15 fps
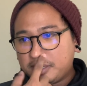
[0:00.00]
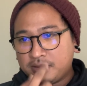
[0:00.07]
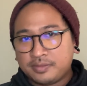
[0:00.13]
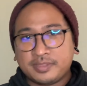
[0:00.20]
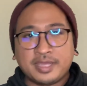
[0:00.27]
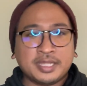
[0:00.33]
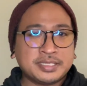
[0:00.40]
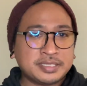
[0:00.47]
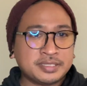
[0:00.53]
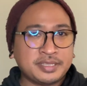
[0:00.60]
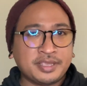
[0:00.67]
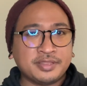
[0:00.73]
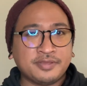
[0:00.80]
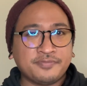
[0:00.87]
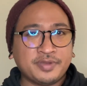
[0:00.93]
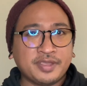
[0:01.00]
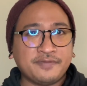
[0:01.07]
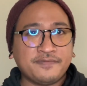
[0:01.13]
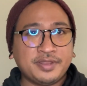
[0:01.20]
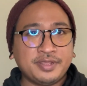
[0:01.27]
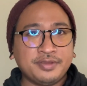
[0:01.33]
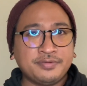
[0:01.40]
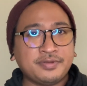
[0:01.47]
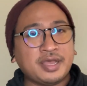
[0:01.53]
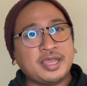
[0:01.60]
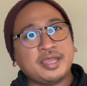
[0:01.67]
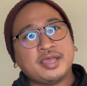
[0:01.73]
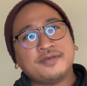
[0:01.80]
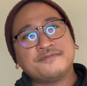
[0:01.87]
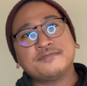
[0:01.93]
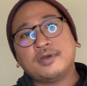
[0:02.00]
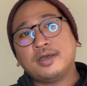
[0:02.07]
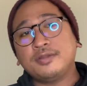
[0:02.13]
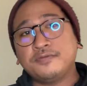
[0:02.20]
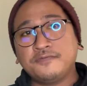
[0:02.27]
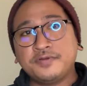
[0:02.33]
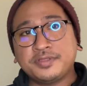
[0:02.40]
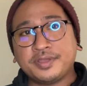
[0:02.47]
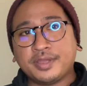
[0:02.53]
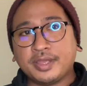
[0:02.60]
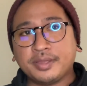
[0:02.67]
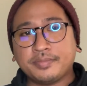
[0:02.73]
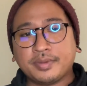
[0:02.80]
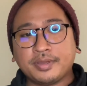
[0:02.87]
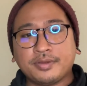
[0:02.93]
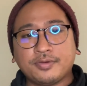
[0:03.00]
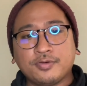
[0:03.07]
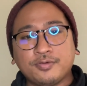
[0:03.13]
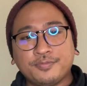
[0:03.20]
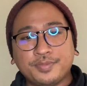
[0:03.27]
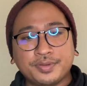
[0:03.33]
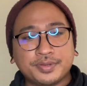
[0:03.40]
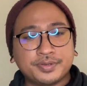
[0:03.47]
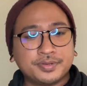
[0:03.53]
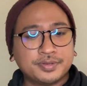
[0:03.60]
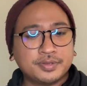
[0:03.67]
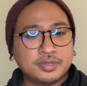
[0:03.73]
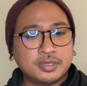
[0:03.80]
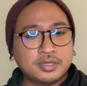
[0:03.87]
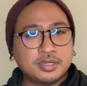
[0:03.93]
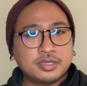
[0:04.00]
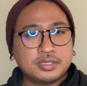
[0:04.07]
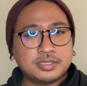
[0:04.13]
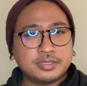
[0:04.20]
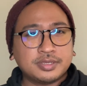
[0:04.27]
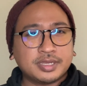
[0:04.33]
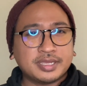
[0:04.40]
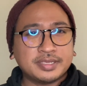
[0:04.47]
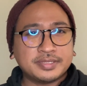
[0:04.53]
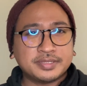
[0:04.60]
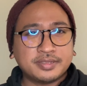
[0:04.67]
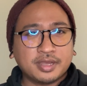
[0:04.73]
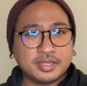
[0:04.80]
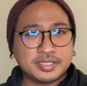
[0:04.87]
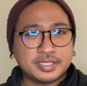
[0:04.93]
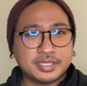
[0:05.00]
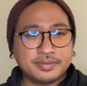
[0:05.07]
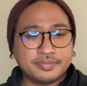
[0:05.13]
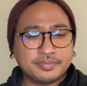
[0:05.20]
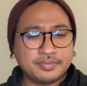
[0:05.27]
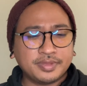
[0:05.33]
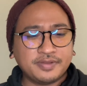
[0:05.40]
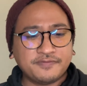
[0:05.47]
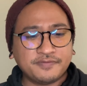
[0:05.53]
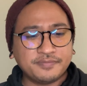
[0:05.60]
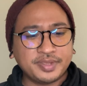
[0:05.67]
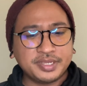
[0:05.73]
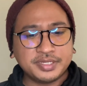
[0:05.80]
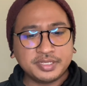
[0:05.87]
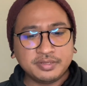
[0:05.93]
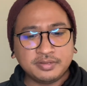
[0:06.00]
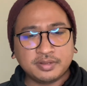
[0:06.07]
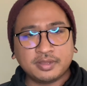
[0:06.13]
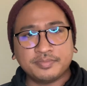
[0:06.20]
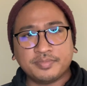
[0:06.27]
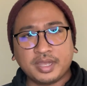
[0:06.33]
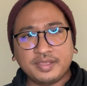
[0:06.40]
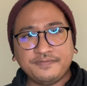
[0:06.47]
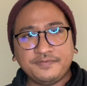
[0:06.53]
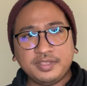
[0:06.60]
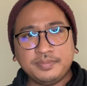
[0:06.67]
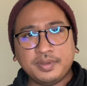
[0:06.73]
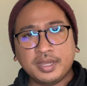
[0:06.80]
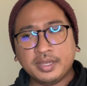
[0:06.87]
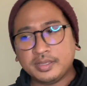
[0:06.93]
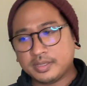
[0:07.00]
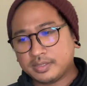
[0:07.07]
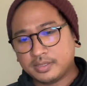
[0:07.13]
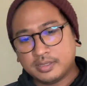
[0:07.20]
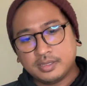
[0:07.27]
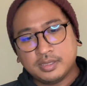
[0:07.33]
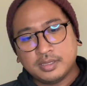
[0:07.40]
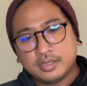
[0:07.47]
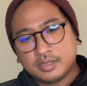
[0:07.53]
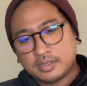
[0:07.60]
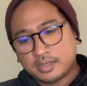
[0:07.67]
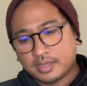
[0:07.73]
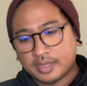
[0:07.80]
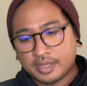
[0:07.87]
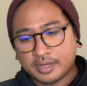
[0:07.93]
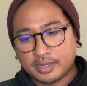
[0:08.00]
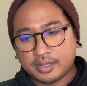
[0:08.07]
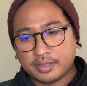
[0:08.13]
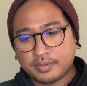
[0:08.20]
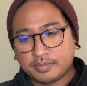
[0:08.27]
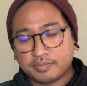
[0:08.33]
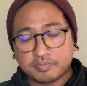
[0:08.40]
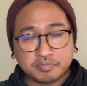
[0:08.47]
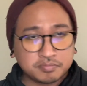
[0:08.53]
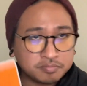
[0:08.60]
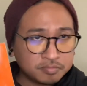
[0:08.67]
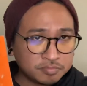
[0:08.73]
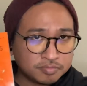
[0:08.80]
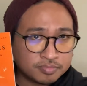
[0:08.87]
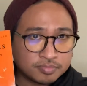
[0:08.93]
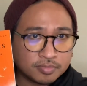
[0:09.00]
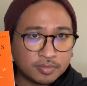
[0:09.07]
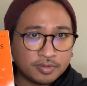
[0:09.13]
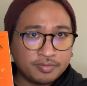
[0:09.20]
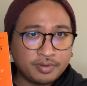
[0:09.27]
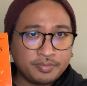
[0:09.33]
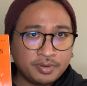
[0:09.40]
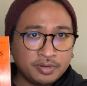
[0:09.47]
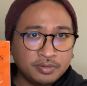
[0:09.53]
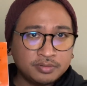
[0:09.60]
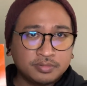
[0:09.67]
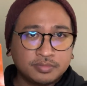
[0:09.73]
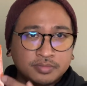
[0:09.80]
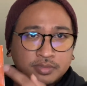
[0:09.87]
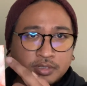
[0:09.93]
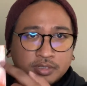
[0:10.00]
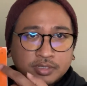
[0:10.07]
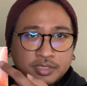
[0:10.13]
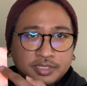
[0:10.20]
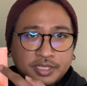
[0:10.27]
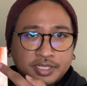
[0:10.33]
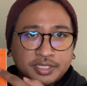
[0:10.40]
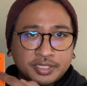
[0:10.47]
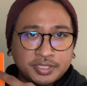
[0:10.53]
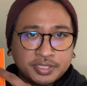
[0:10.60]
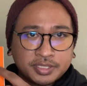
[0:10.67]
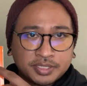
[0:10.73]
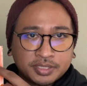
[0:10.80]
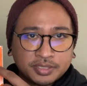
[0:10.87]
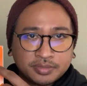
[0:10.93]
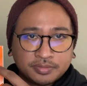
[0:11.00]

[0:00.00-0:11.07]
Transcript: that's the end of my video. I have gone over time. I hope you guys got some information on my feedback. And remember, Contagious,